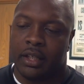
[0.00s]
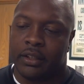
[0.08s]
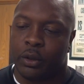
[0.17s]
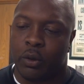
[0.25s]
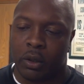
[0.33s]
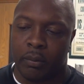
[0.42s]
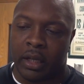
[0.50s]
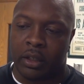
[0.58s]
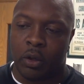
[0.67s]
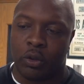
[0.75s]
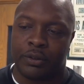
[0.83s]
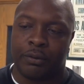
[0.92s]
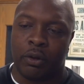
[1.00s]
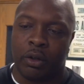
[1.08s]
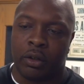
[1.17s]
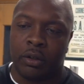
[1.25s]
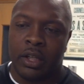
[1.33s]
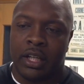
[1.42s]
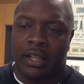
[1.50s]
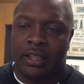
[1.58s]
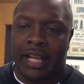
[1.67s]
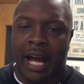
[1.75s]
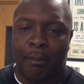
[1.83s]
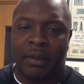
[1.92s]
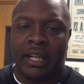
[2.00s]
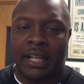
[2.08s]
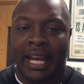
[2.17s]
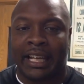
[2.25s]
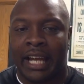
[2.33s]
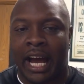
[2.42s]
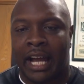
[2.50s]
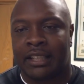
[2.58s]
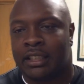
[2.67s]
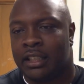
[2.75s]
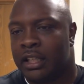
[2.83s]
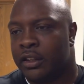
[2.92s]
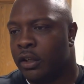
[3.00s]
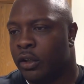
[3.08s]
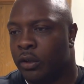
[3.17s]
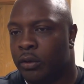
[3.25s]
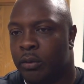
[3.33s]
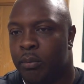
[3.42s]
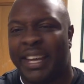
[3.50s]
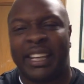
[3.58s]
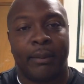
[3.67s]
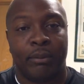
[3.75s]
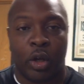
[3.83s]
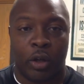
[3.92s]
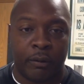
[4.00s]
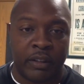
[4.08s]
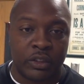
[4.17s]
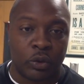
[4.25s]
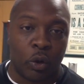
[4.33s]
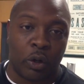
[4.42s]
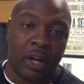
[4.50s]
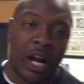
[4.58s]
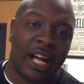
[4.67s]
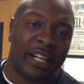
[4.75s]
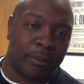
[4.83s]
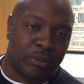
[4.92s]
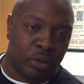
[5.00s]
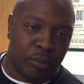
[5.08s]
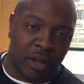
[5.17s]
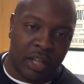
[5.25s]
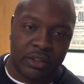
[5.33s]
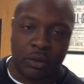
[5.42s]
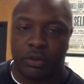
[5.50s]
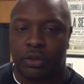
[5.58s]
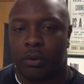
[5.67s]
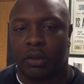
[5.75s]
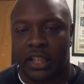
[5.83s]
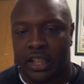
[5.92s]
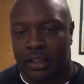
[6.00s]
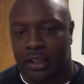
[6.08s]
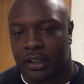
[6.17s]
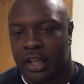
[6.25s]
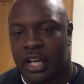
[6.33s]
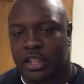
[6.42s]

the quarterback coach for not being that guy to either make him nervous or on him too much or too lenient.